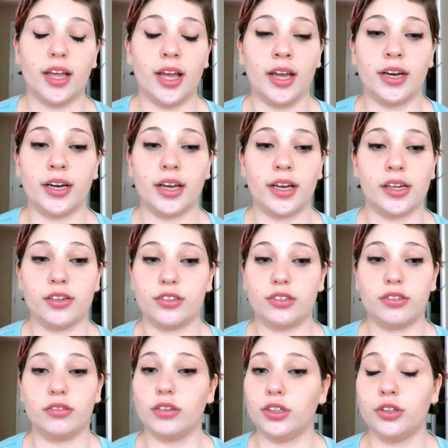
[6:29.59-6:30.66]
and I,
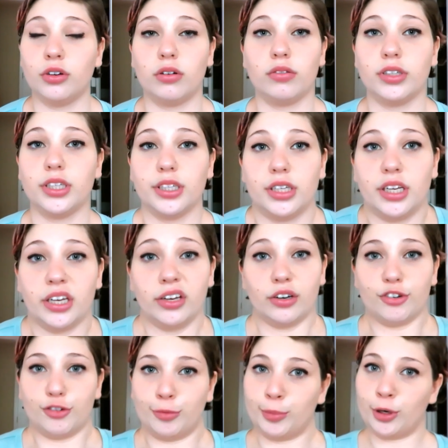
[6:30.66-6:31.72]
you know, didn't
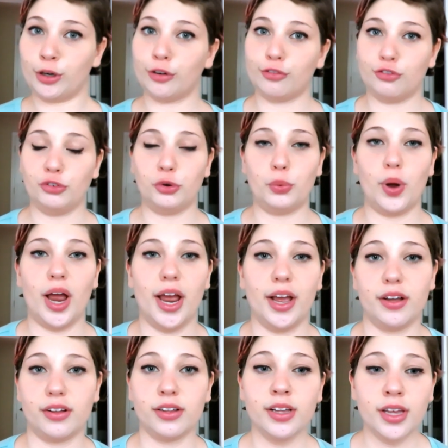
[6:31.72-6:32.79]
hear from her for a
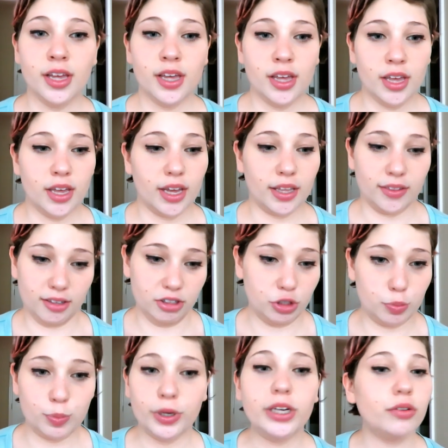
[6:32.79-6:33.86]
while, and then
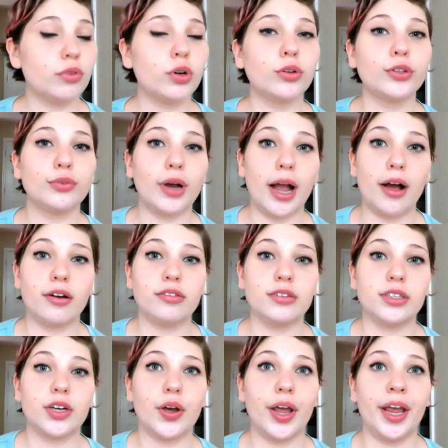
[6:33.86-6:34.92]
spring rolled
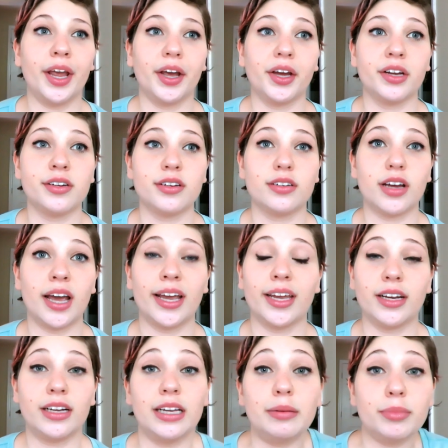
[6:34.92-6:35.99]
around, and I
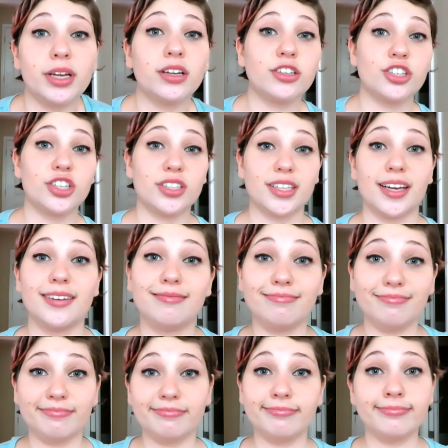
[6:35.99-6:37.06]
get an email, and she said,
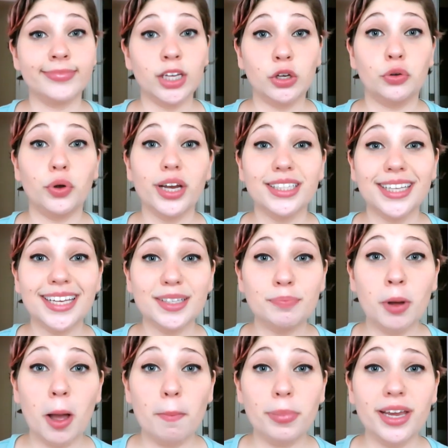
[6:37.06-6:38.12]
Grace has
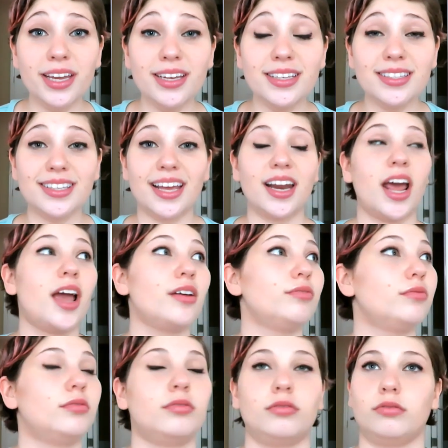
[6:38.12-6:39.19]
puppies, and
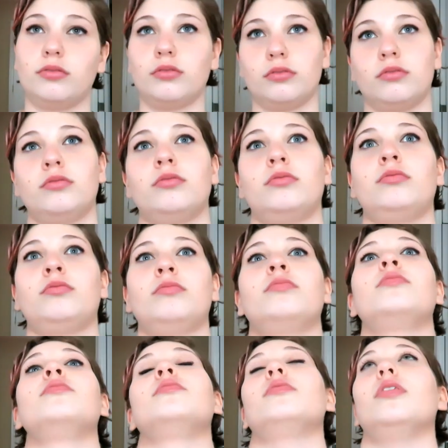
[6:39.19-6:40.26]
I,
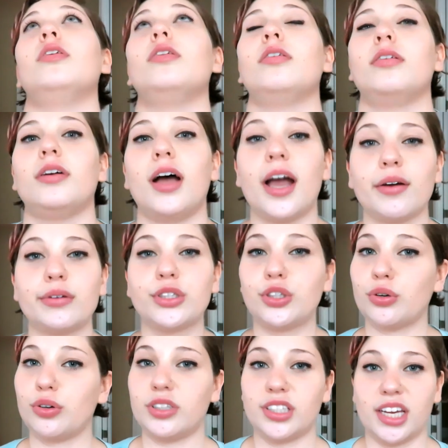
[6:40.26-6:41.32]
oh, I was
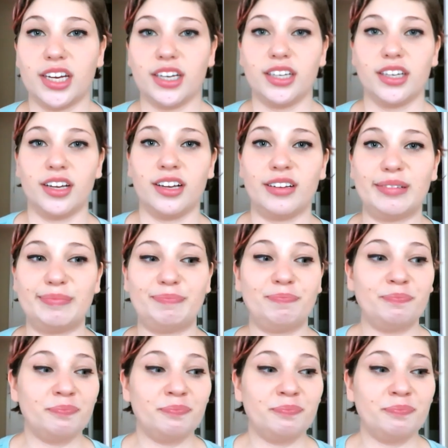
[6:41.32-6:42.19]
so excited. Um,